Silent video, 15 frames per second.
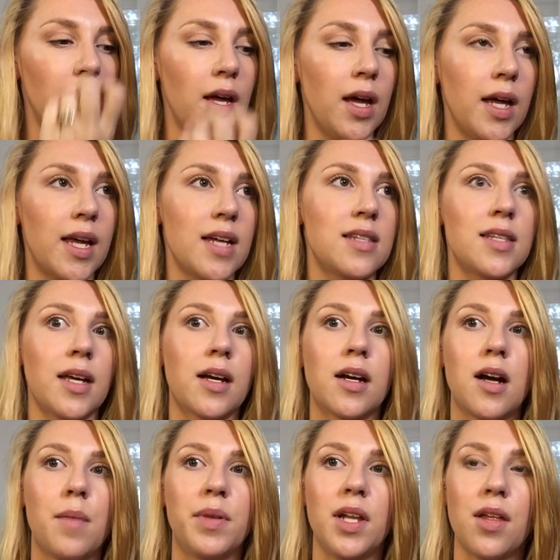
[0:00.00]
I guess like a
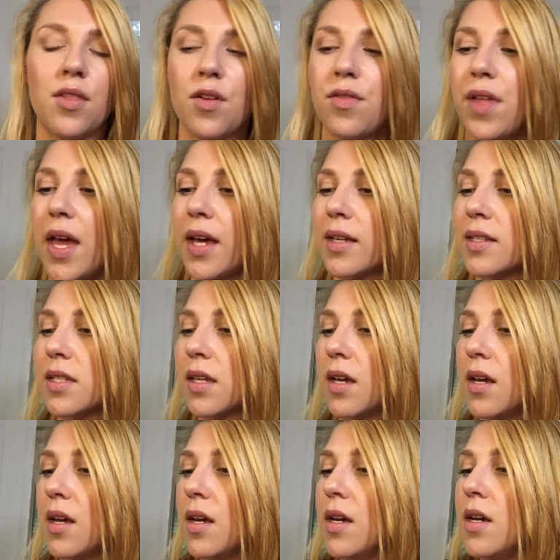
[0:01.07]
couple other things.
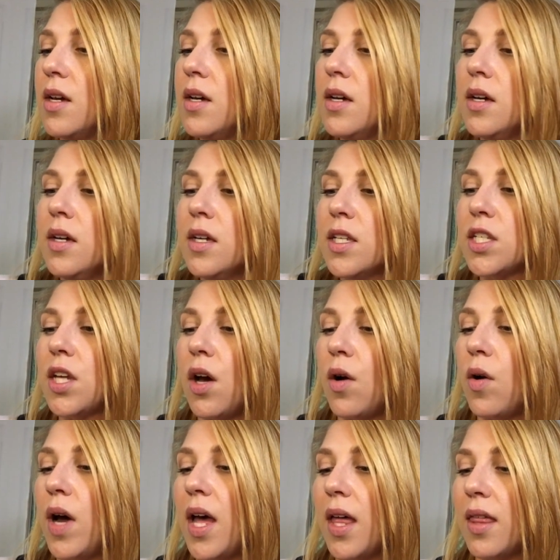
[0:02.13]

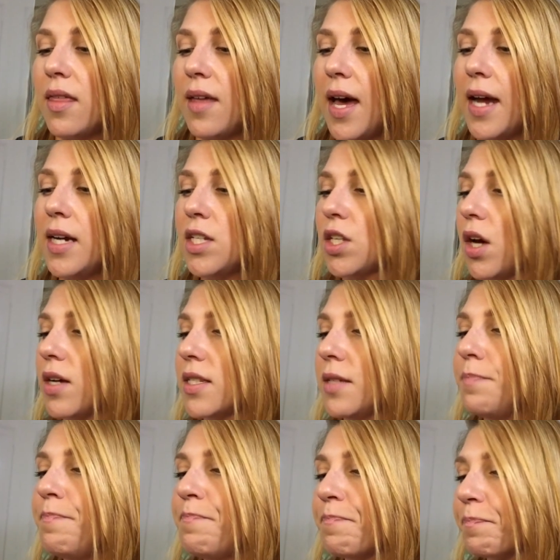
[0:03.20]
So that is
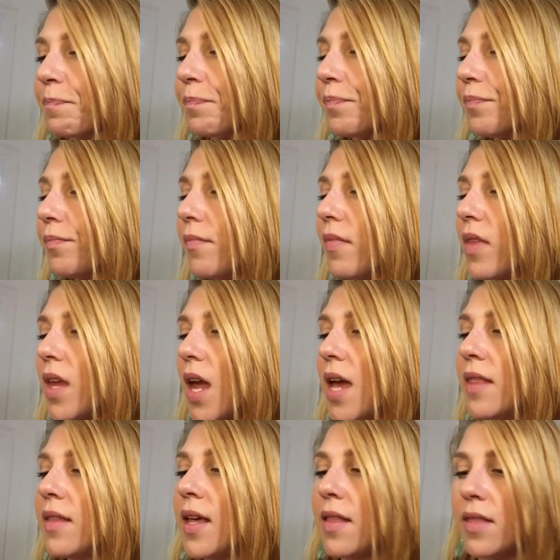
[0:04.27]
awesome.
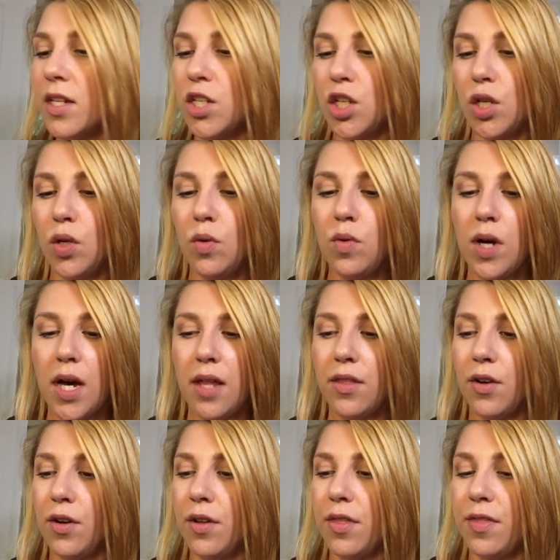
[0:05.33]
And then the two
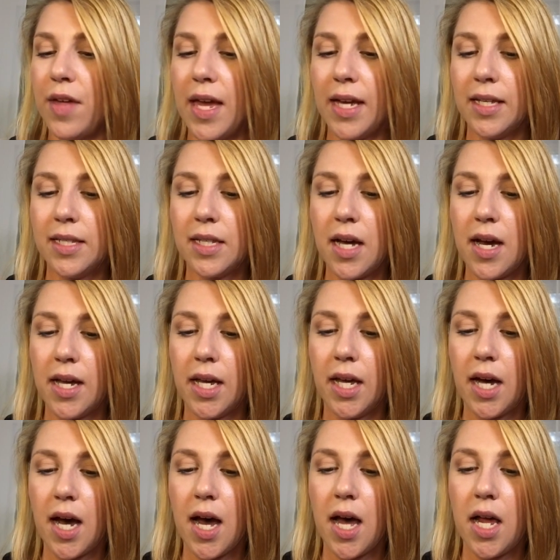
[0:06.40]
other things I
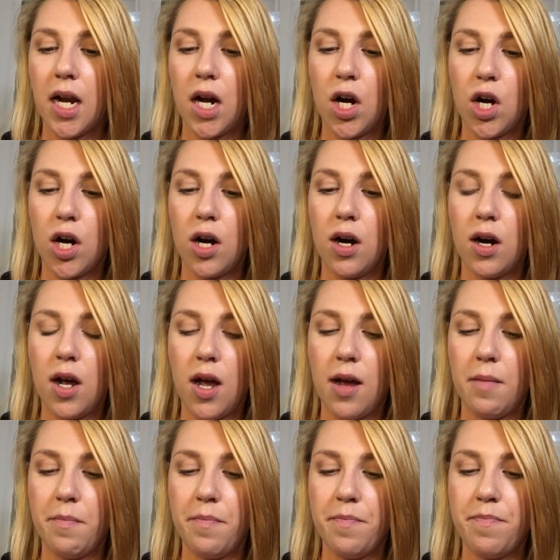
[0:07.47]
got
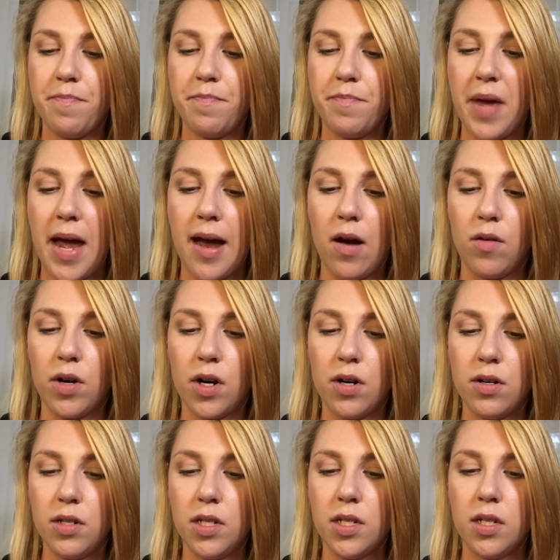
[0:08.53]
are powders.